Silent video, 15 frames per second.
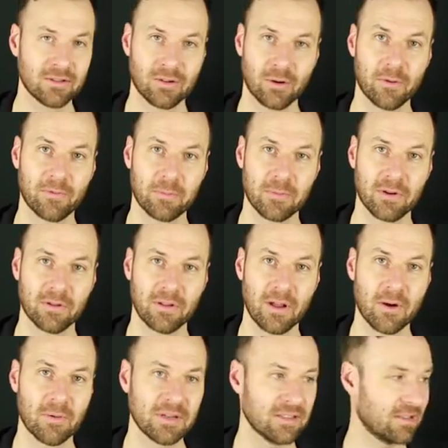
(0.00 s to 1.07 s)
So go from your
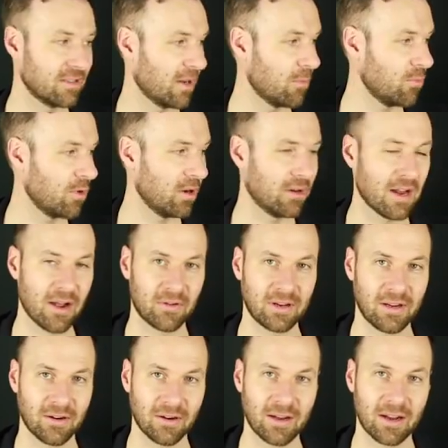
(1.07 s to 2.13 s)
lowest somewhere down
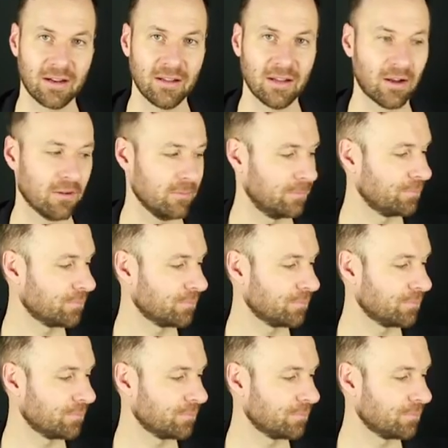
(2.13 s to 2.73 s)
here, kind of low,